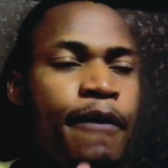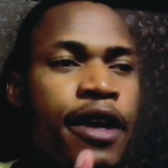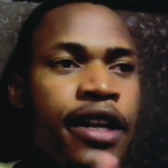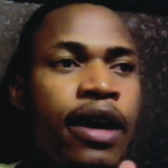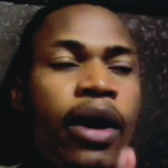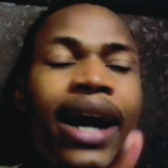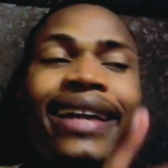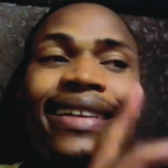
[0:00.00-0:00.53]

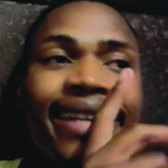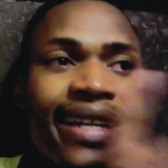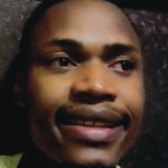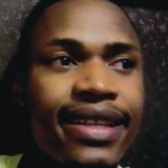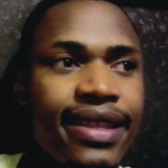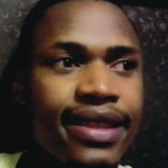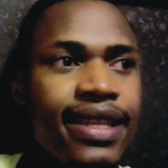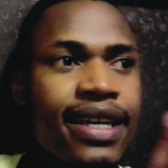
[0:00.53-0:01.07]
Now,
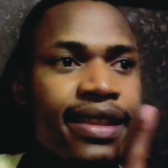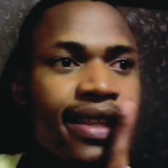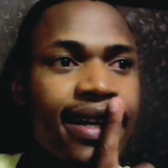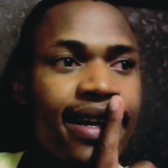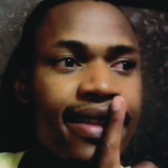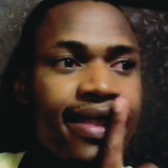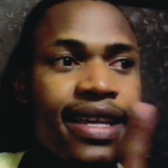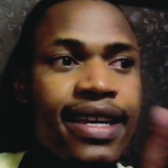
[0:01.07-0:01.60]
another thing that
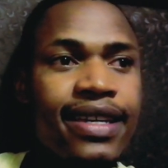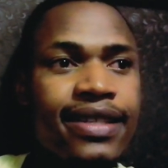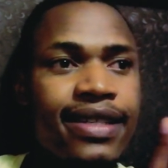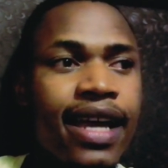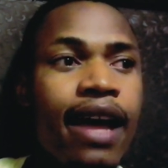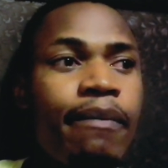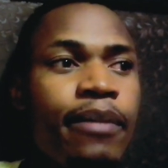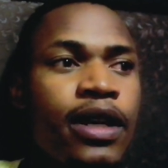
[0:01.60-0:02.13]
I think is
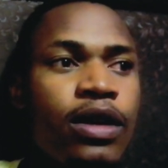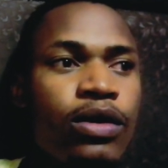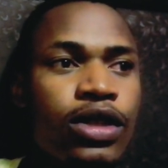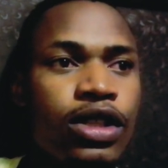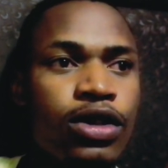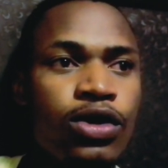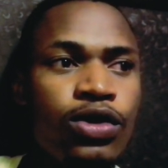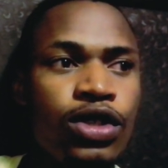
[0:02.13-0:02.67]
happening with
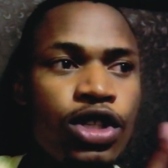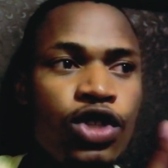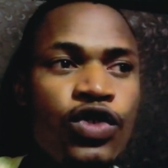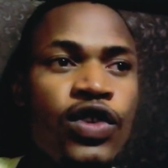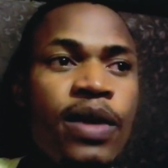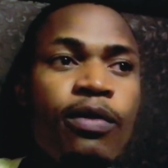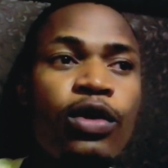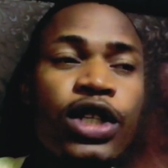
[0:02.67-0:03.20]
the lucid
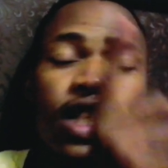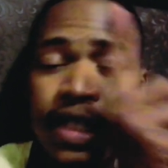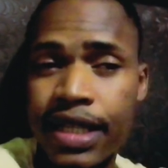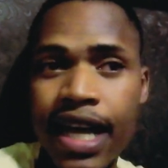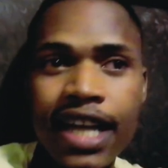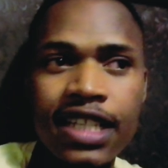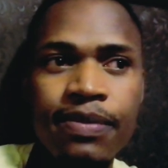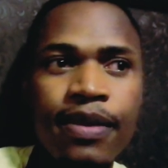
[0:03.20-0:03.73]
dream, which
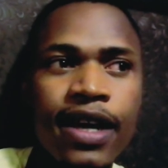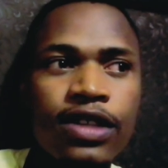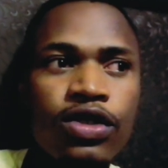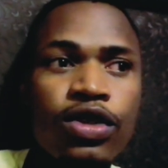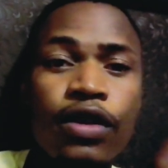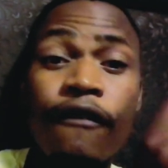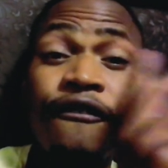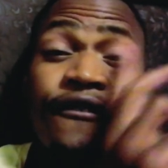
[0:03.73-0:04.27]
ties back
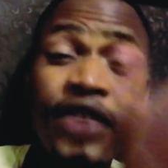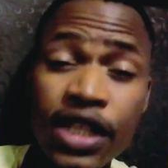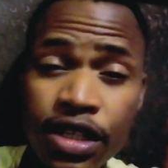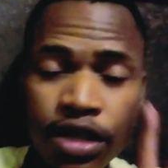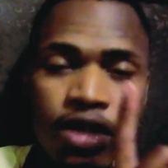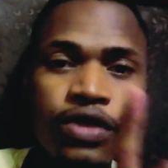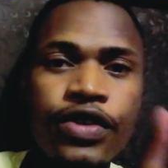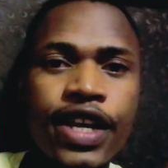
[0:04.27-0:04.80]
to the
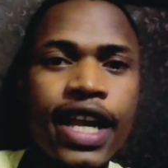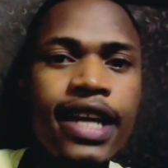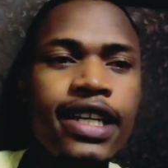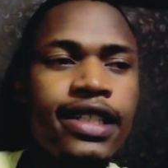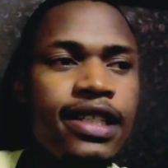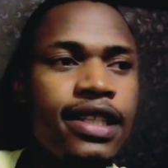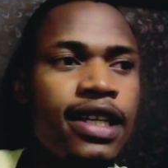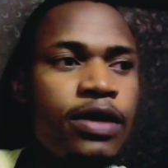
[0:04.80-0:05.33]
physical
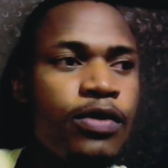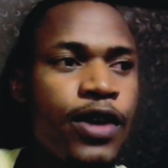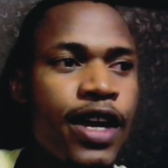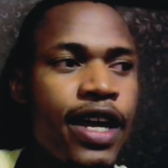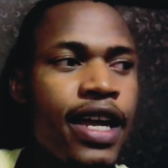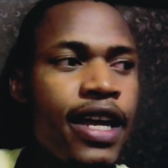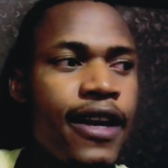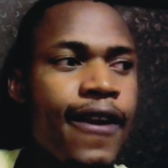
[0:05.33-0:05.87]
reality that we are
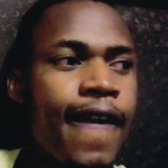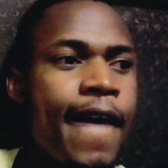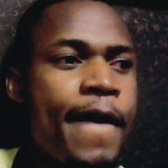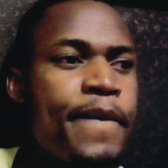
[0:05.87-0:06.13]
in,